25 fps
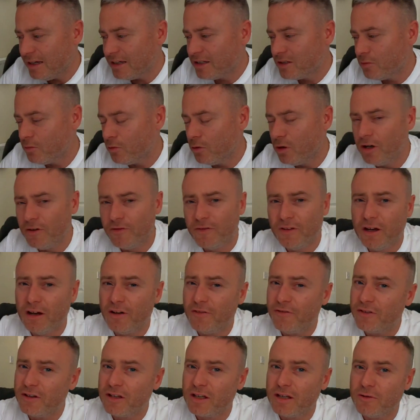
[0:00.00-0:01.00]
Is it worth that?
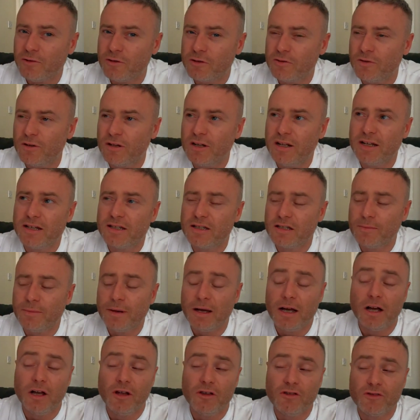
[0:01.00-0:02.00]
I think it was released
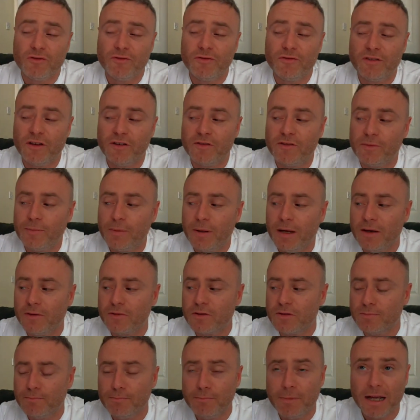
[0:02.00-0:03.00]
about
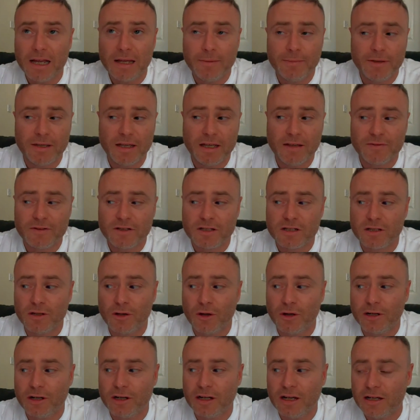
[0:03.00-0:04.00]
£150, maybe even
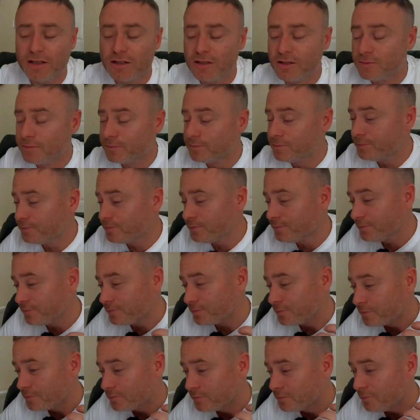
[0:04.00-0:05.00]
slightly less.
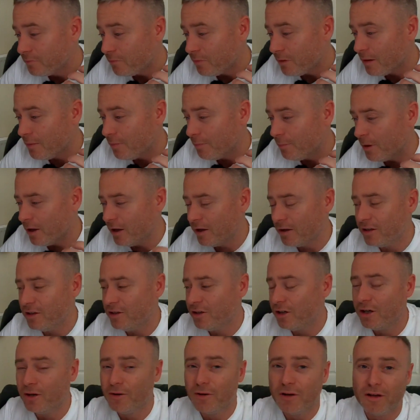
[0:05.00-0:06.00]
But,
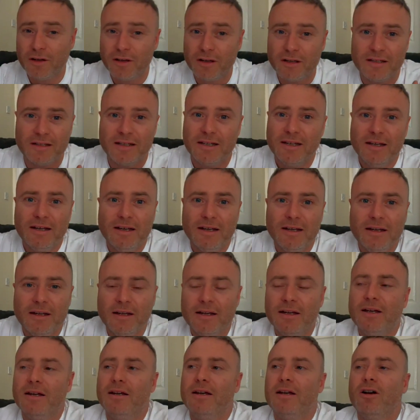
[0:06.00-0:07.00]
you know,
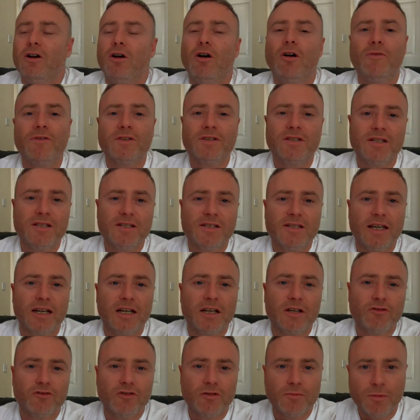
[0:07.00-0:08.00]
obviously
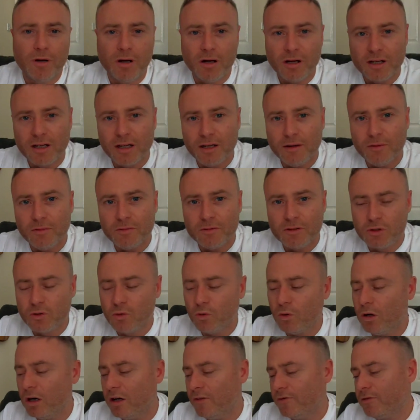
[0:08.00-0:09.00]
secondary market,
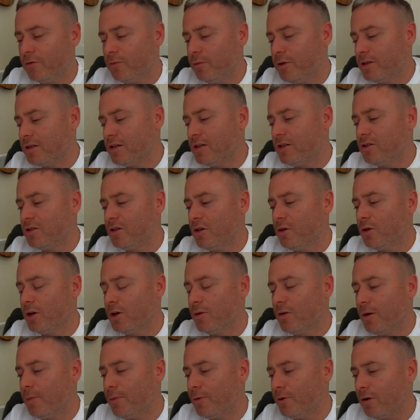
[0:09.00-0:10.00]
sought after whiskies do
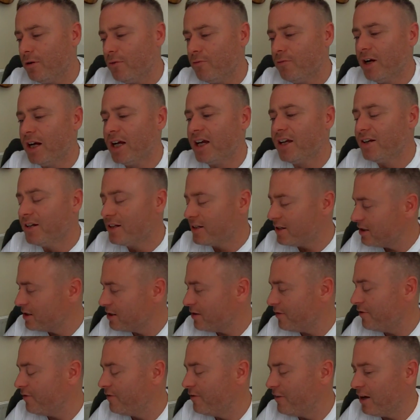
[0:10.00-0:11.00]
go up, and I reckon this is
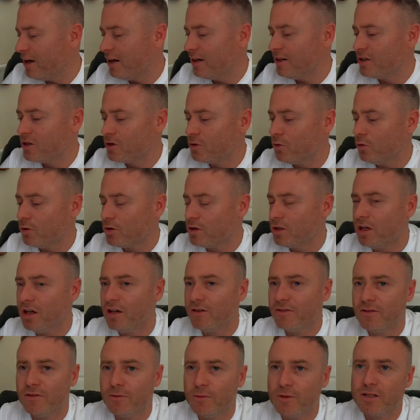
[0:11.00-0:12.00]
a fairly sought
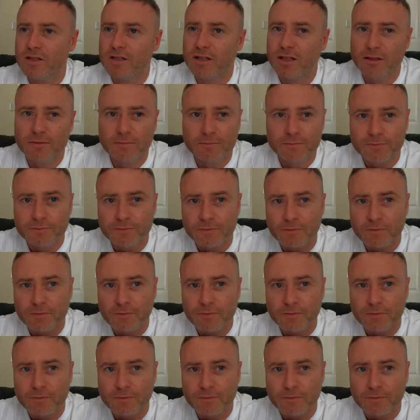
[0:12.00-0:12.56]
after whiskey.